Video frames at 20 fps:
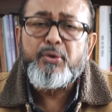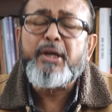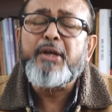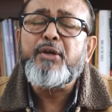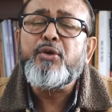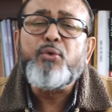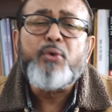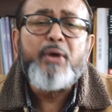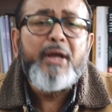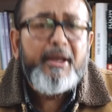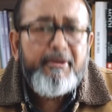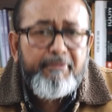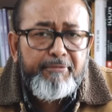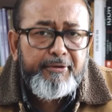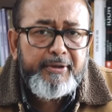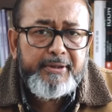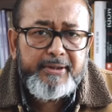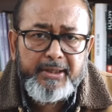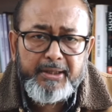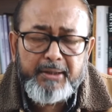you can do
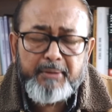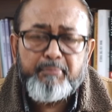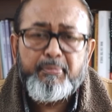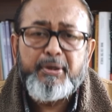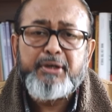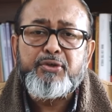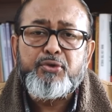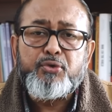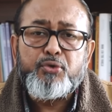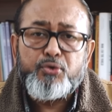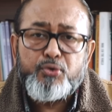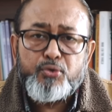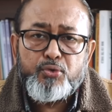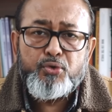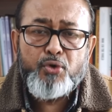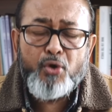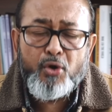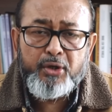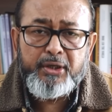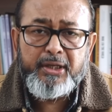everything, but you do
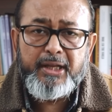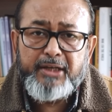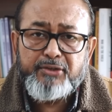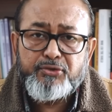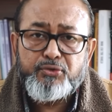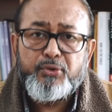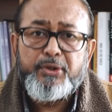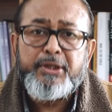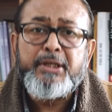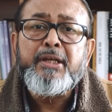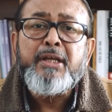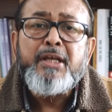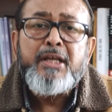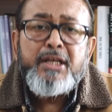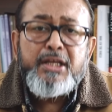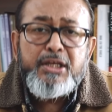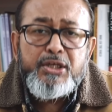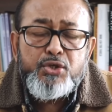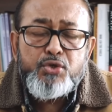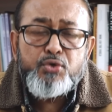not actually
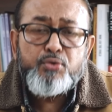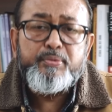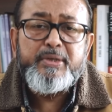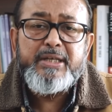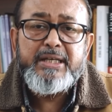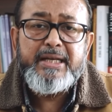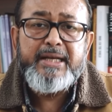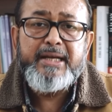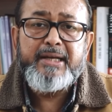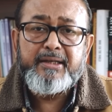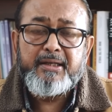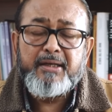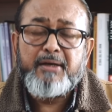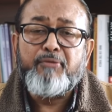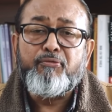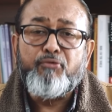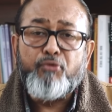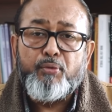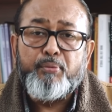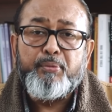humiliate
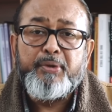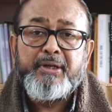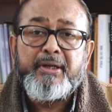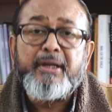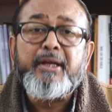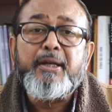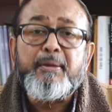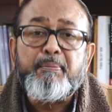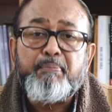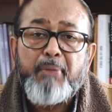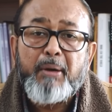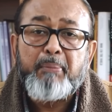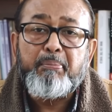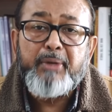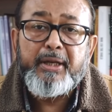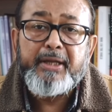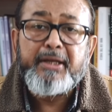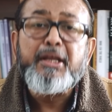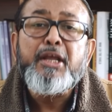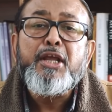a woman in
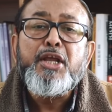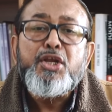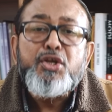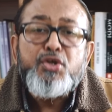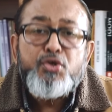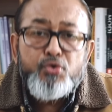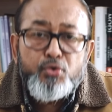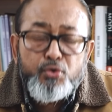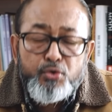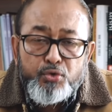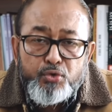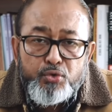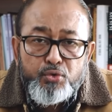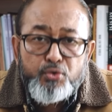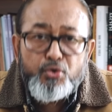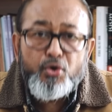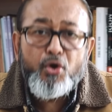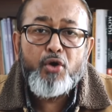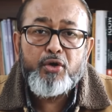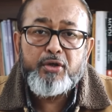public. You
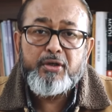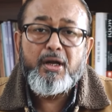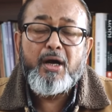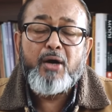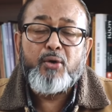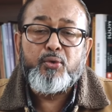do not